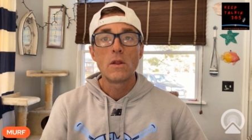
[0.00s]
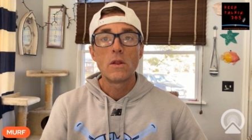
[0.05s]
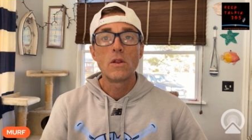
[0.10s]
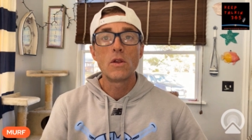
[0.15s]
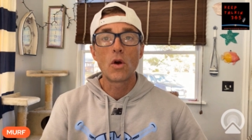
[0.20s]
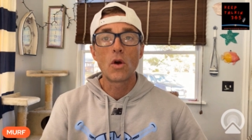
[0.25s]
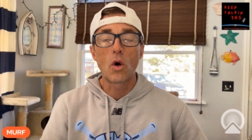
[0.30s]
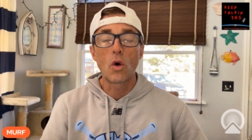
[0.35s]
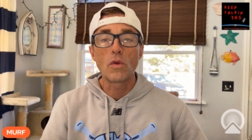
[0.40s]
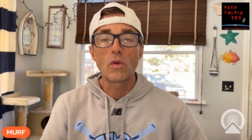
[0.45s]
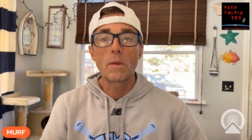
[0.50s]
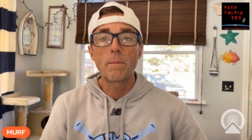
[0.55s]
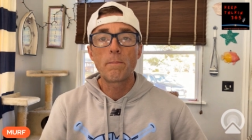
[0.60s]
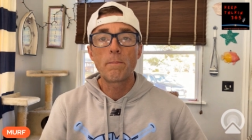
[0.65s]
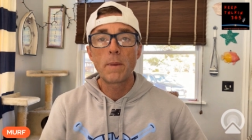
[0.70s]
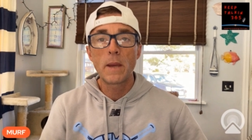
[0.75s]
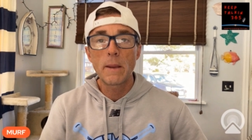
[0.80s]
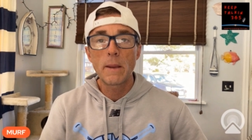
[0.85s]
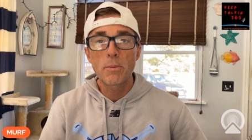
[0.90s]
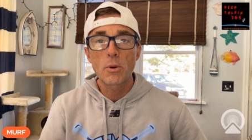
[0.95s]
The only
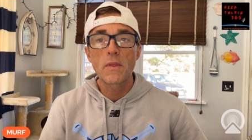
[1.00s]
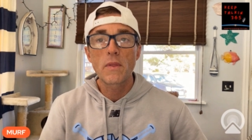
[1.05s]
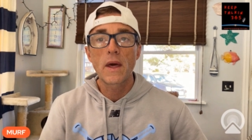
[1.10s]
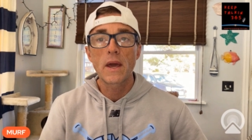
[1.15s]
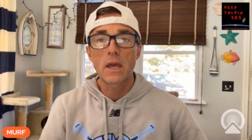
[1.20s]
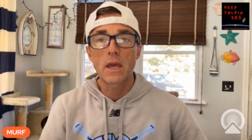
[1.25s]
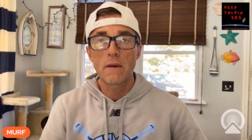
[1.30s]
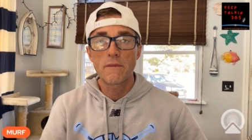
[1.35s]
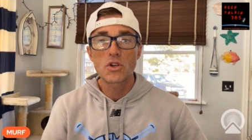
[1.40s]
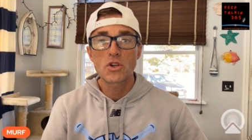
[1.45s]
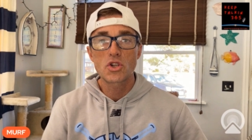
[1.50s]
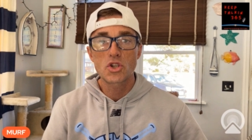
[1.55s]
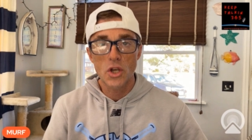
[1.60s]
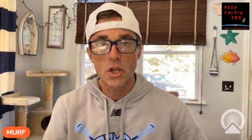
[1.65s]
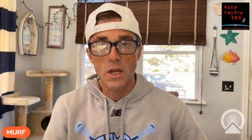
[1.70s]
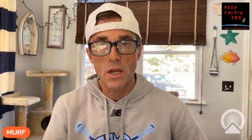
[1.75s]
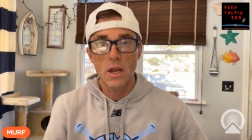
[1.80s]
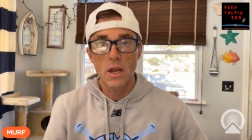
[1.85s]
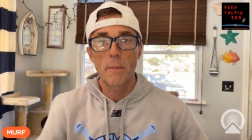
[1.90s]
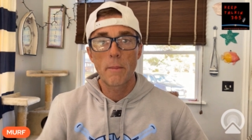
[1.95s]
people that give a
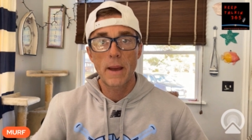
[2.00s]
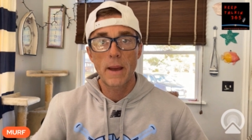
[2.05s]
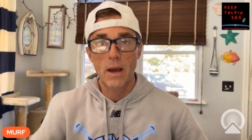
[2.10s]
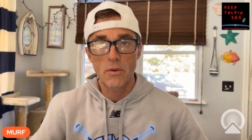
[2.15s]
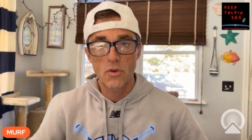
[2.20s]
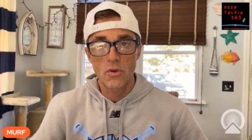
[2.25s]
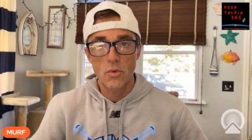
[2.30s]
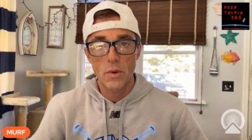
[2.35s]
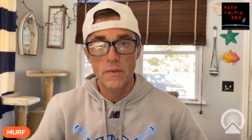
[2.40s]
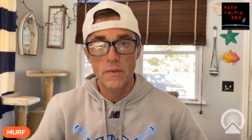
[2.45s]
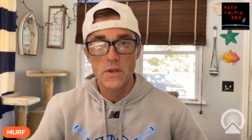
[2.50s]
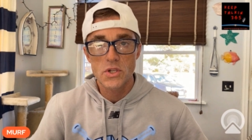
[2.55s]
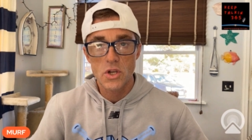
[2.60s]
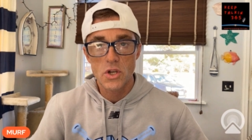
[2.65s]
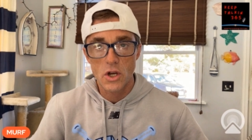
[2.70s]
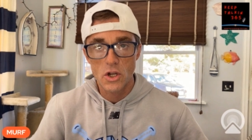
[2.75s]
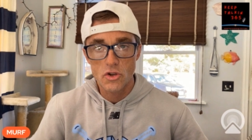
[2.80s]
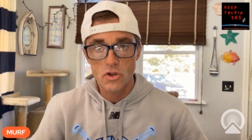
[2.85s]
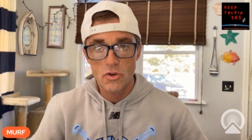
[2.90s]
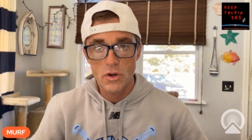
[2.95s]
shit about you in this
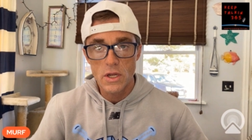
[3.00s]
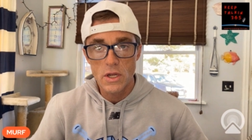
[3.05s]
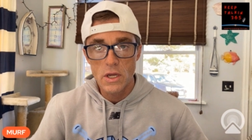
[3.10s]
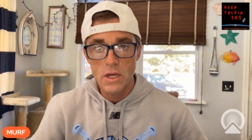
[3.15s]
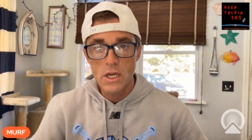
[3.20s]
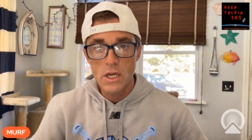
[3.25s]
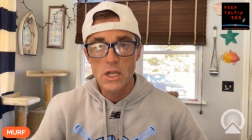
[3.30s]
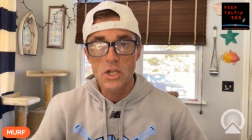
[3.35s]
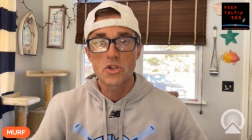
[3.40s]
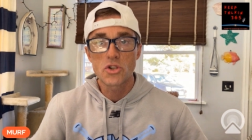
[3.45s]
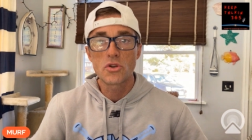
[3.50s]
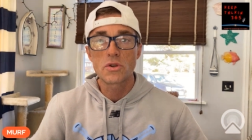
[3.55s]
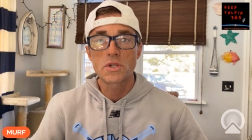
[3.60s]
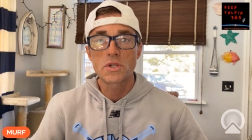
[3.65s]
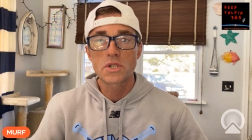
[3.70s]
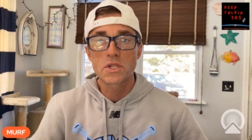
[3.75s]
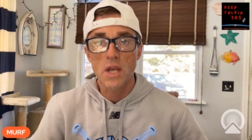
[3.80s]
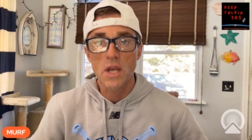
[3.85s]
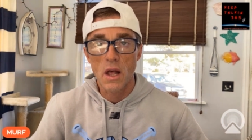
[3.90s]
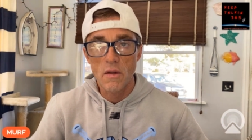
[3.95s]
country is
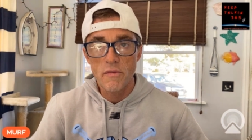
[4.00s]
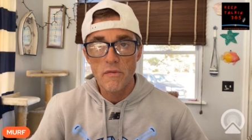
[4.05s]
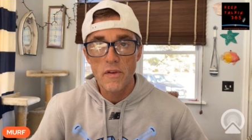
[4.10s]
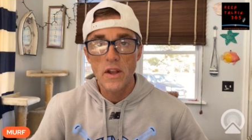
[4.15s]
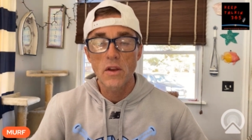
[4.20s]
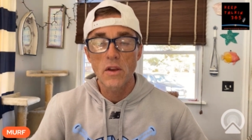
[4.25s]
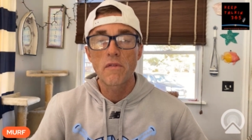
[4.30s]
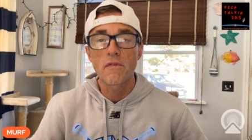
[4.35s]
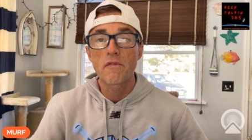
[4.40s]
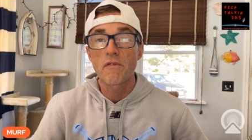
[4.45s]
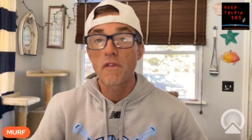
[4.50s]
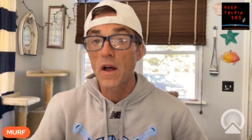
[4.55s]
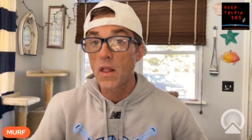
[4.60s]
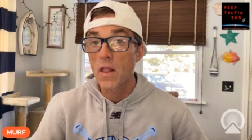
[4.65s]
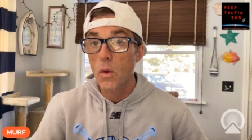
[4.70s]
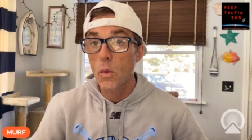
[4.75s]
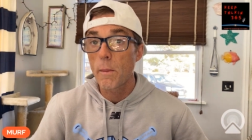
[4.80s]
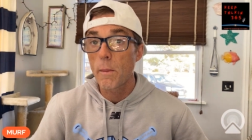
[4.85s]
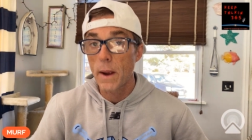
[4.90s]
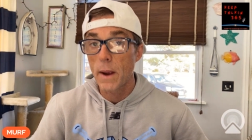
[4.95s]
yourself and your
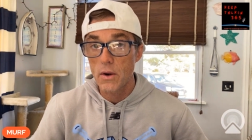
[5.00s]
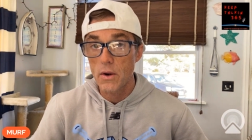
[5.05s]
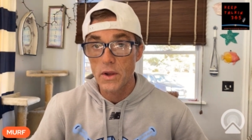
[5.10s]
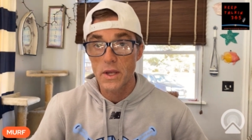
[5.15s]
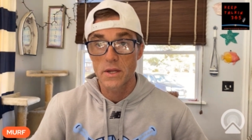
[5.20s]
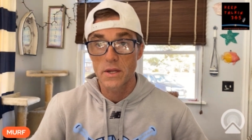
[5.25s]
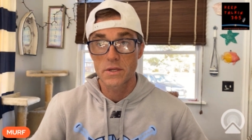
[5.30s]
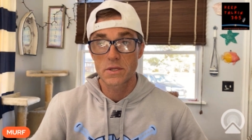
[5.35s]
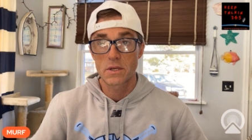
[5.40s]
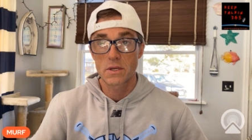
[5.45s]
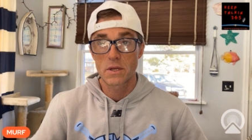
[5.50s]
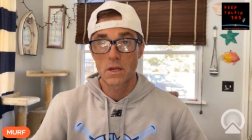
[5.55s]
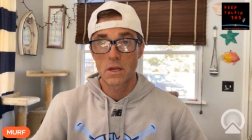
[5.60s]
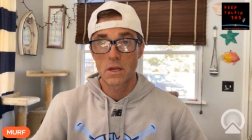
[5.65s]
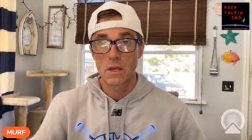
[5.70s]
fellow Americans.